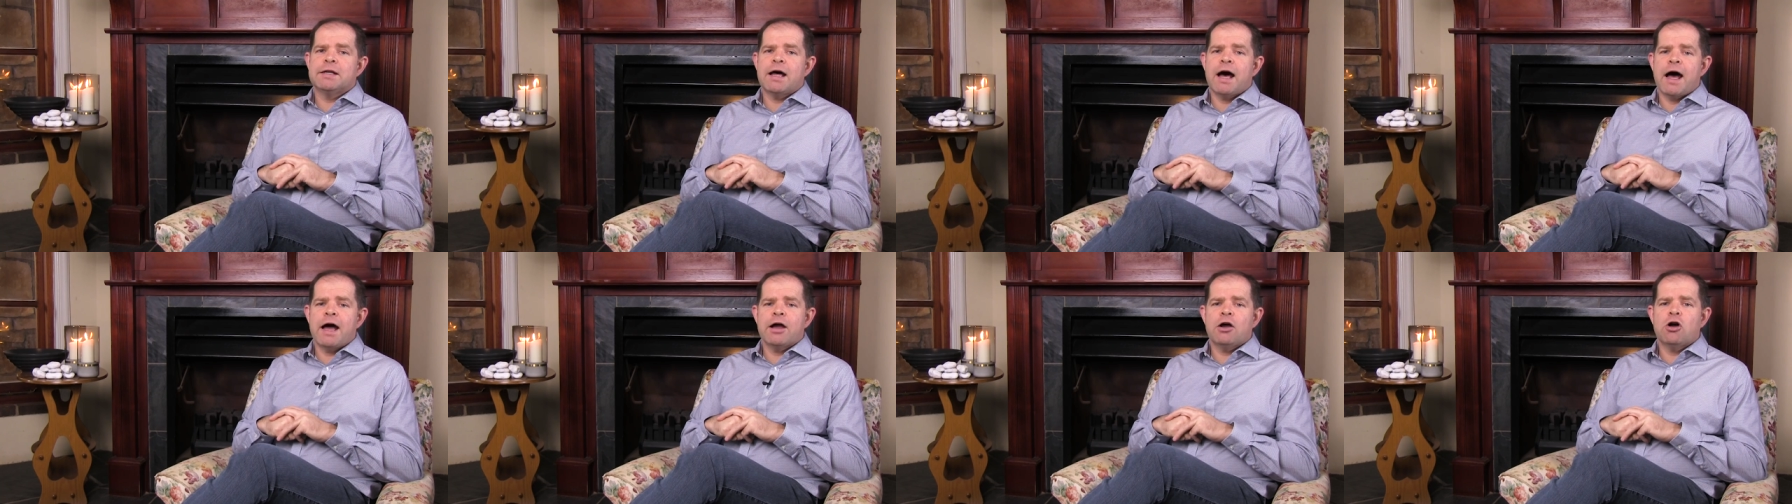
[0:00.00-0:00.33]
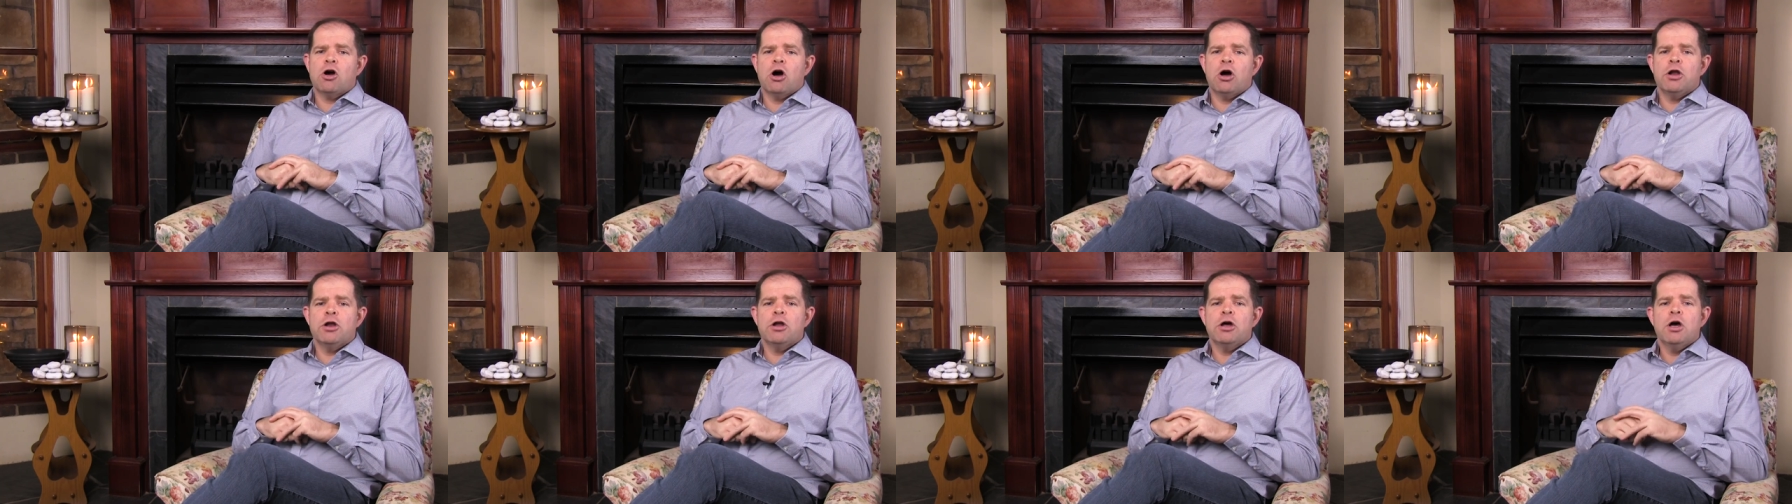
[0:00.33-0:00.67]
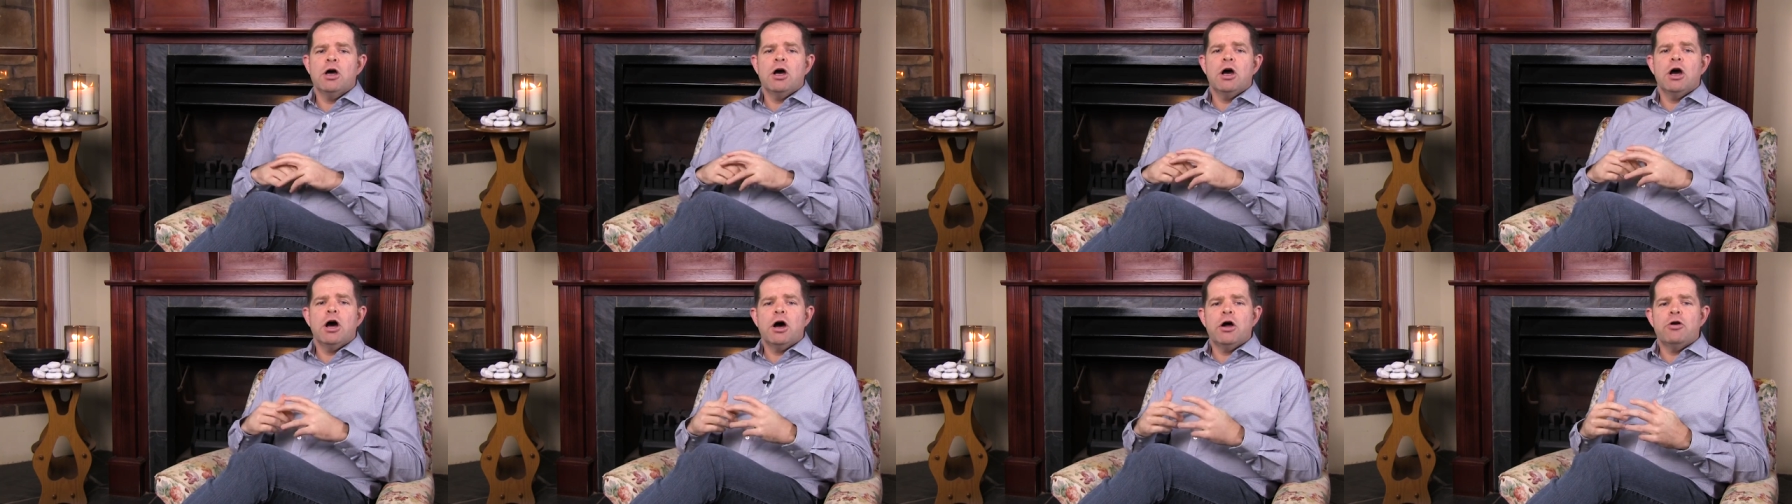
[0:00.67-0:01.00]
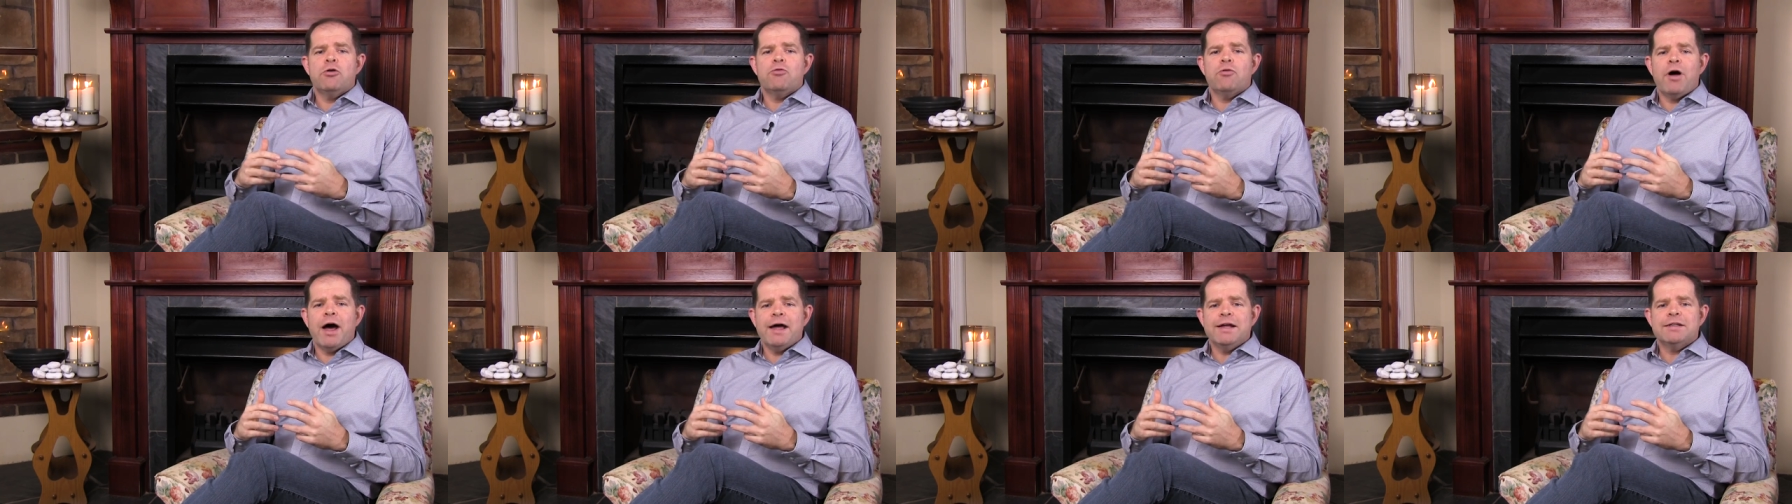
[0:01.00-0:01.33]
an icon
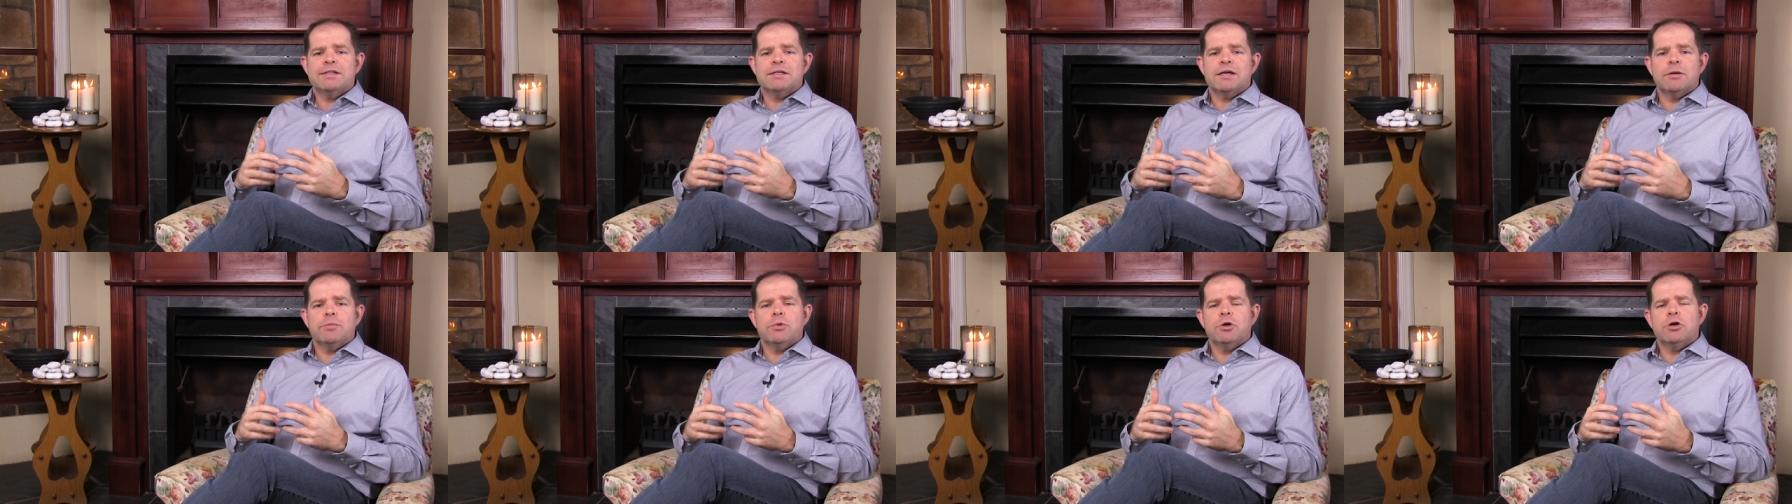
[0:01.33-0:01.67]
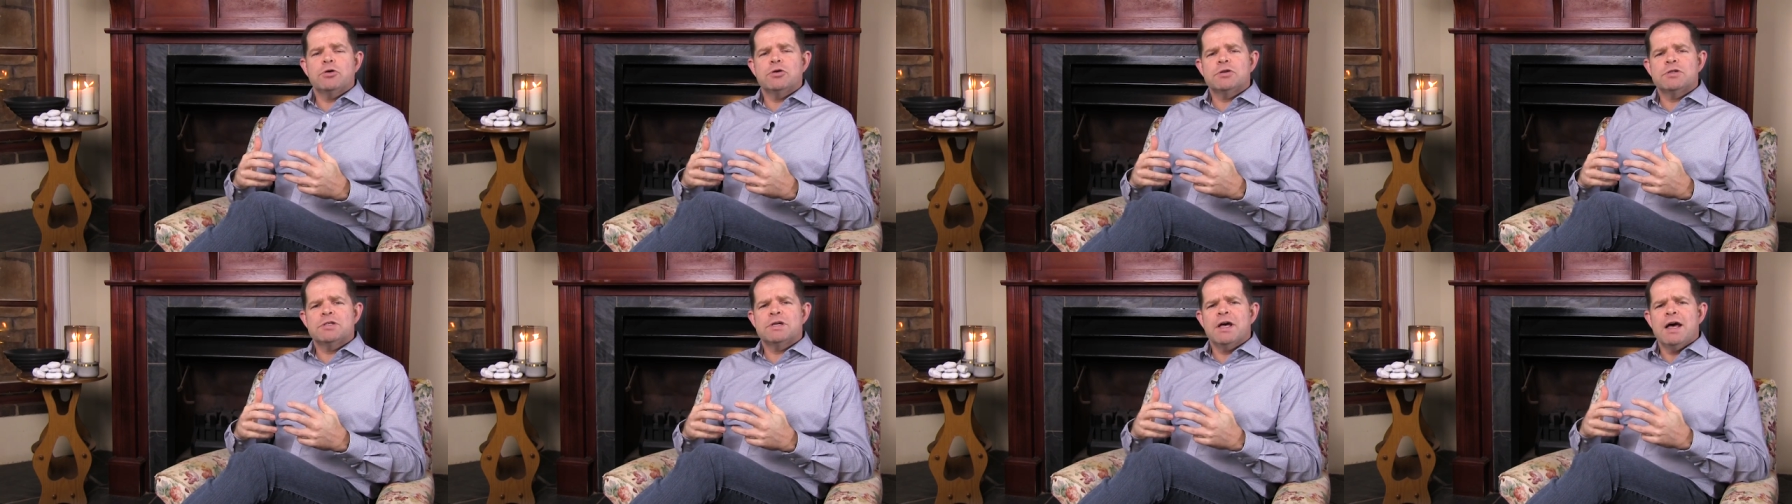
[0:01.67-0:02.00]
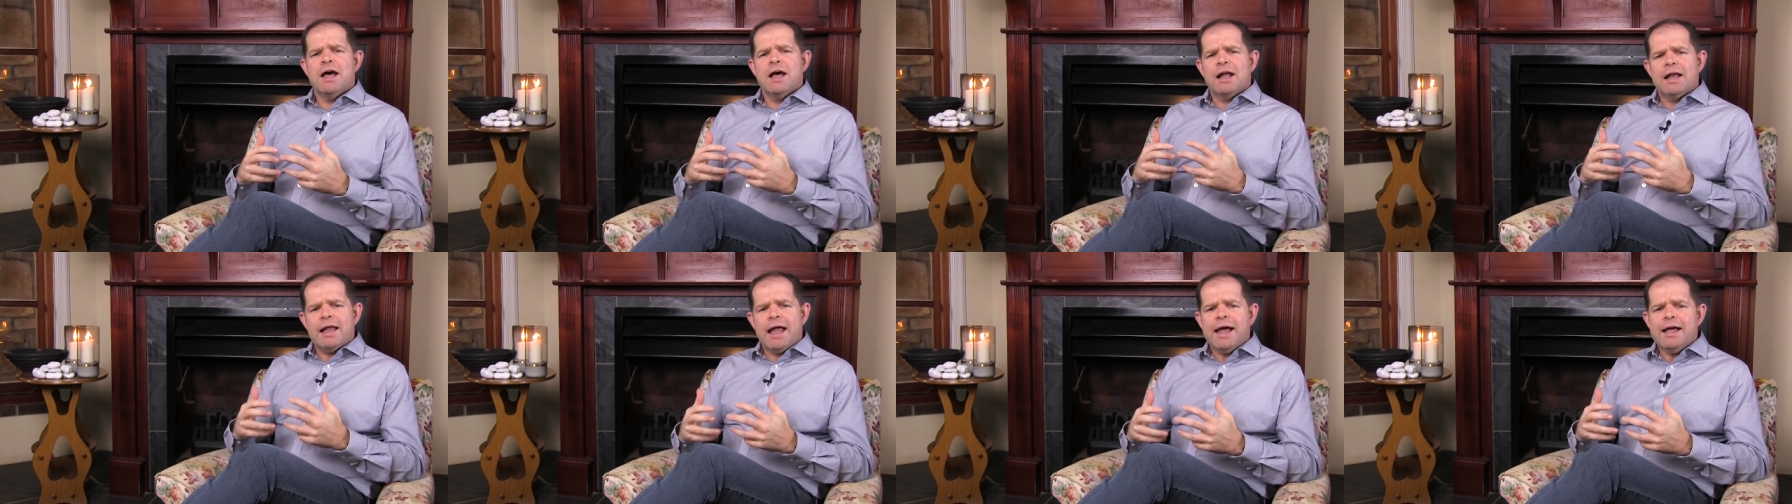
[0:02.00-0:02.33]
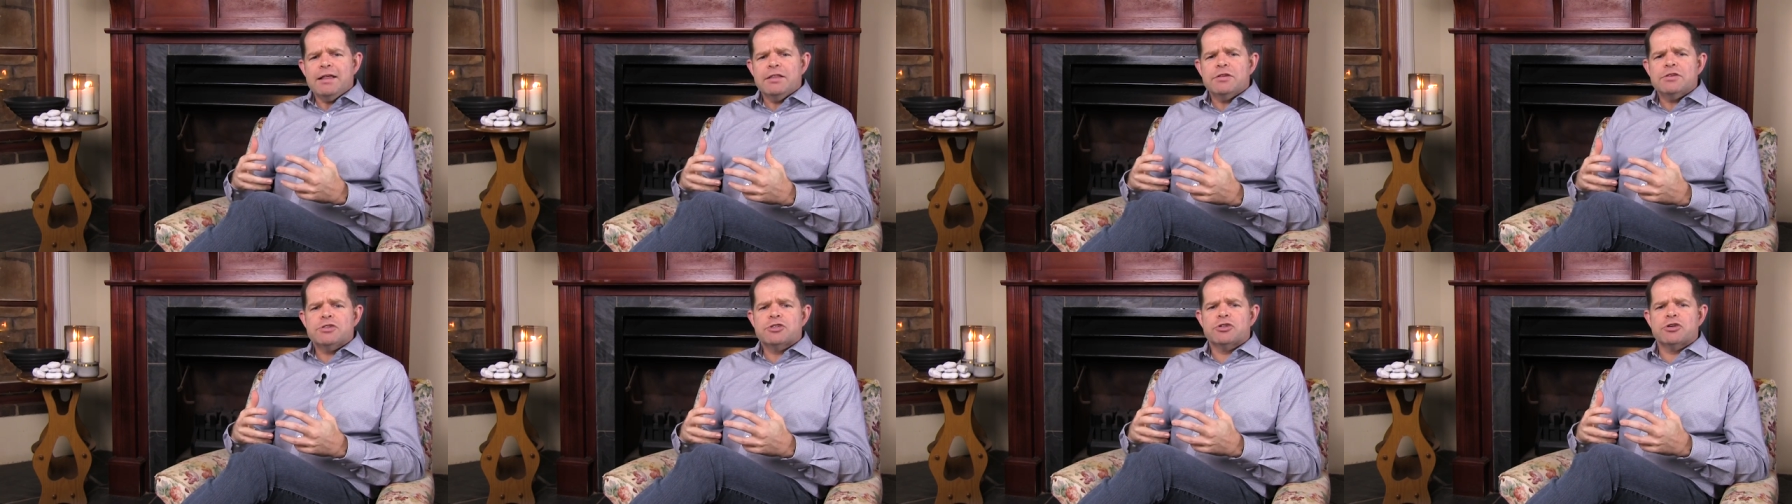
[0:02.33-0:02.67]
a writer because,
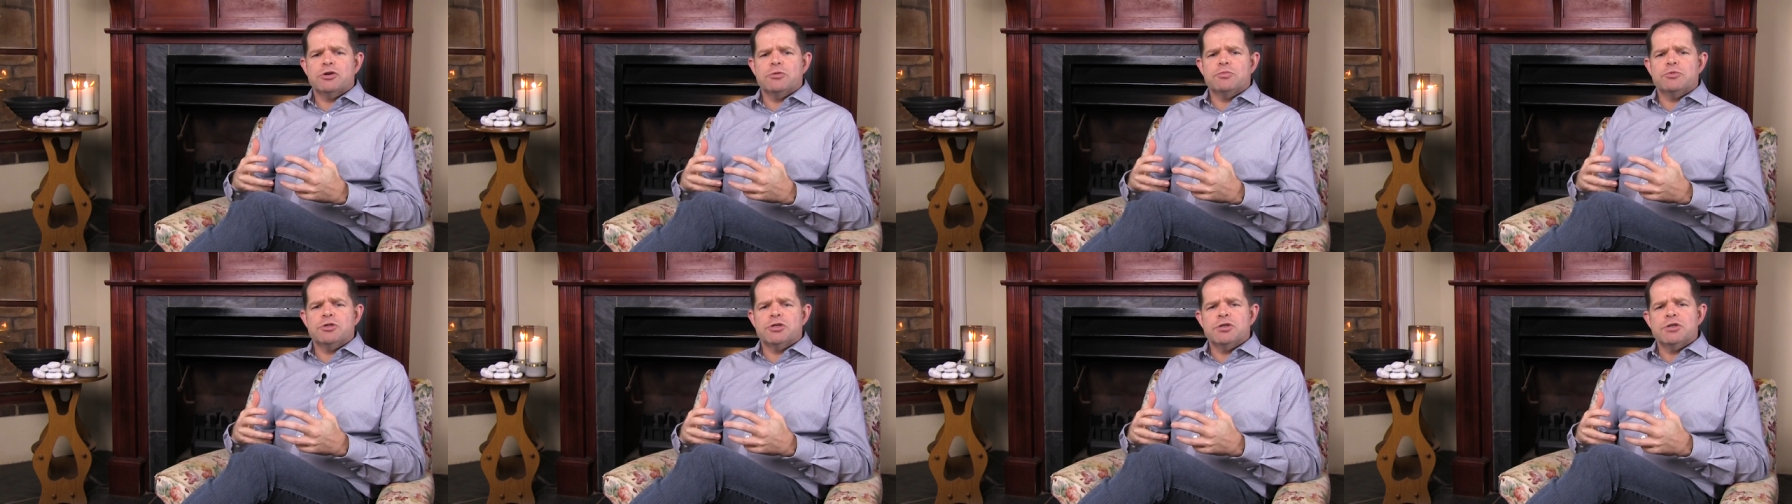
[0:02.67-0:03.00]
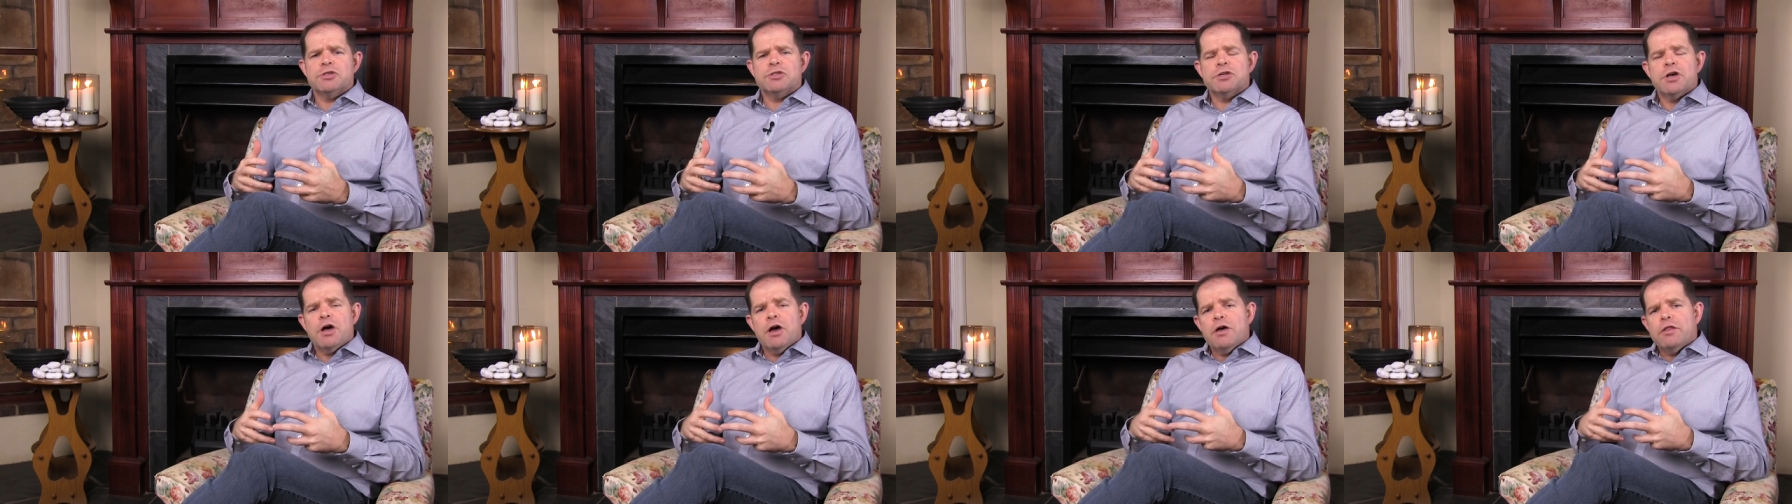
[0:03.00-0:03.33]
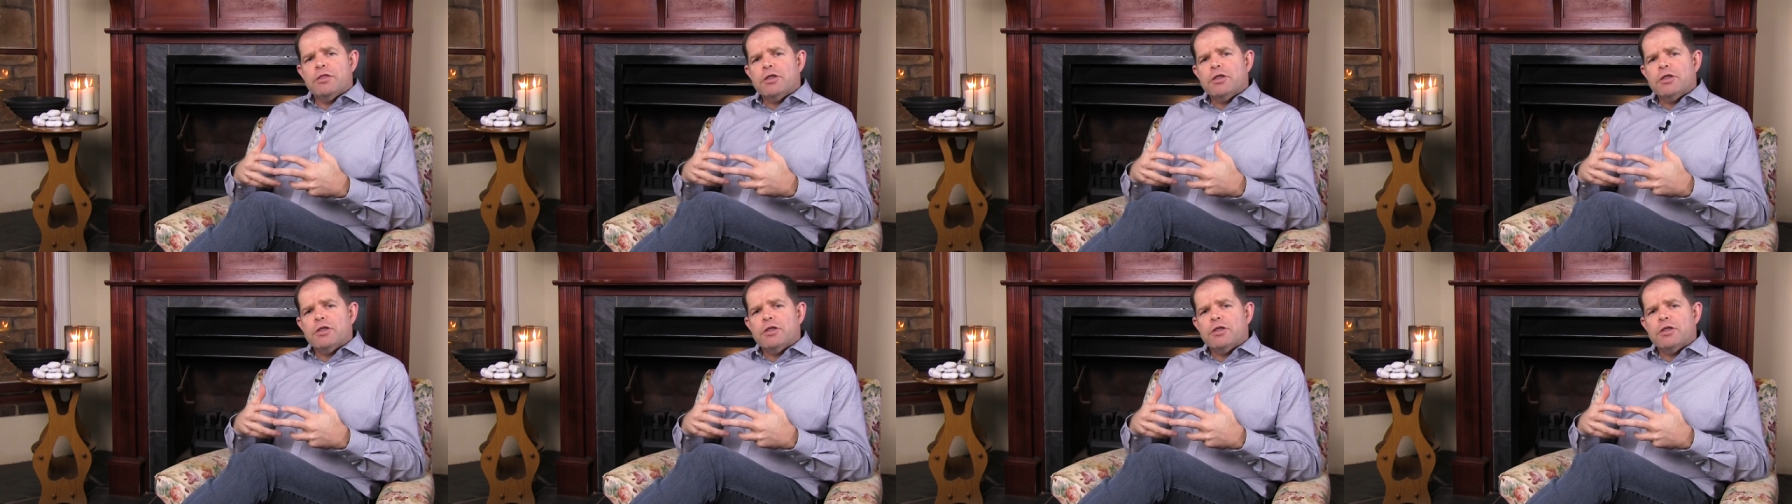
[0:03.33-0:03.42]
like the scriptures,